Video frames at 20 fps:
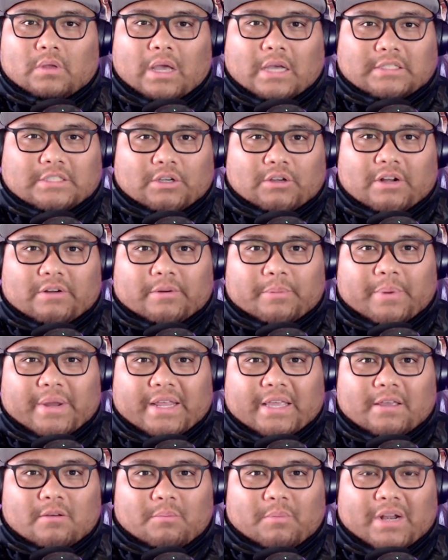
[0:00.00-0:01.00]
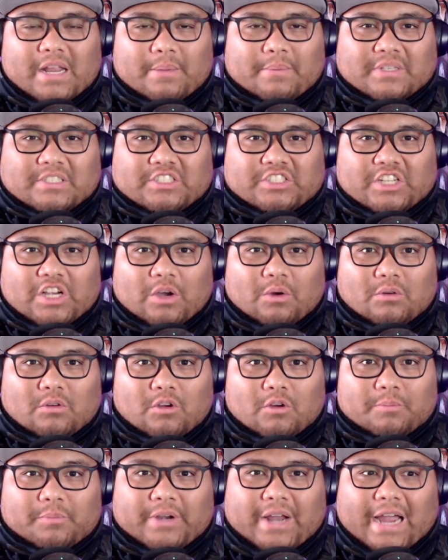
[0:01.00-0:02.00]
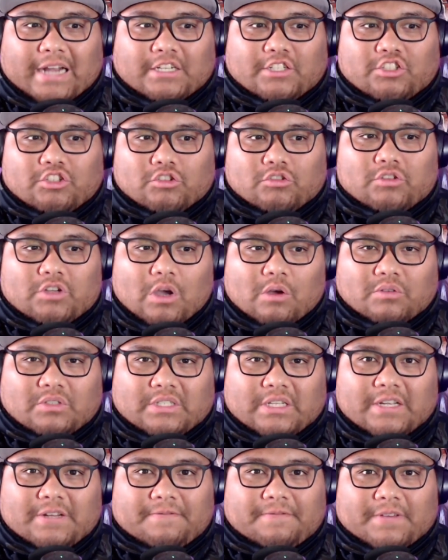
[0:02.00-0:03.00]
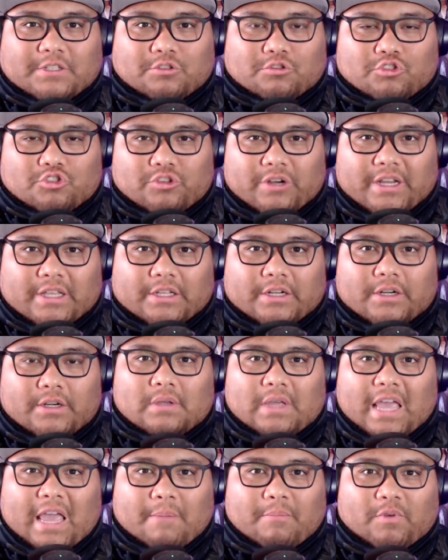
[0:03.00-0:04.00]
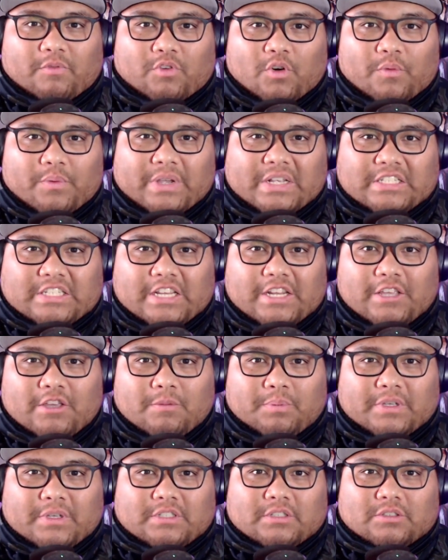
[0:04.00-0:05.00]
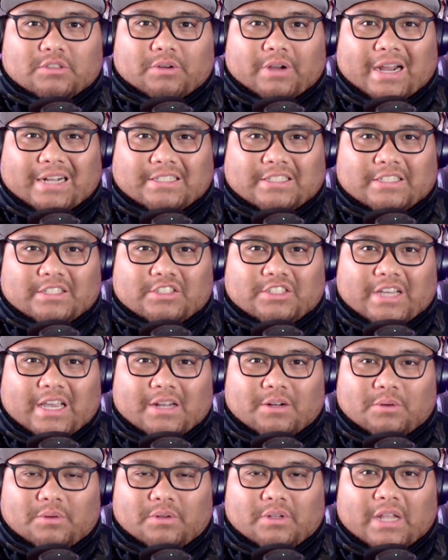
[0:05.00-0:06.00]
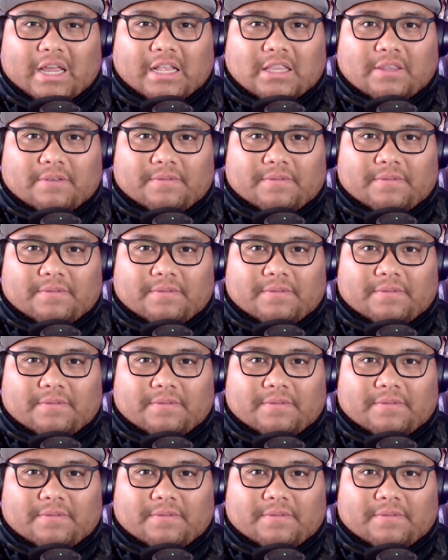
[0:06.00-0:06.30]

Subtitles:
How's it going, everybody? My name is Joe, and I'm going to be reacting to Ghosted official trailer. And before we continue, please subscribe to the channel and like the